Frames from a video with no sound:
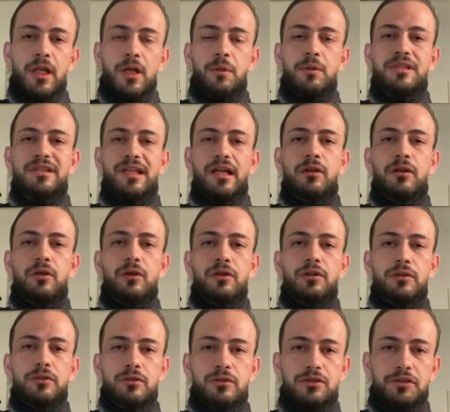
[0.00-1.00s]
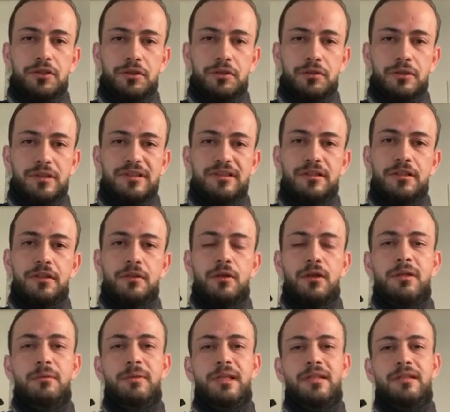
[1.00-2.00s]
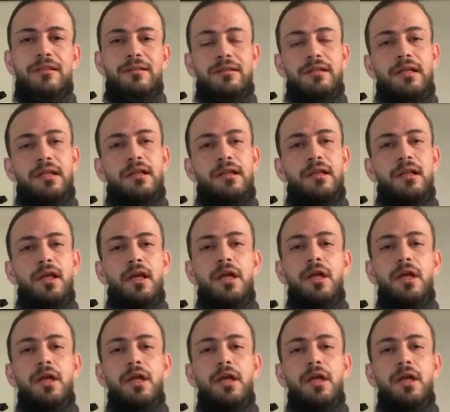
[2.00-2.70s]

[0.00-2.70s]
which is a corticosteroid, steroid material,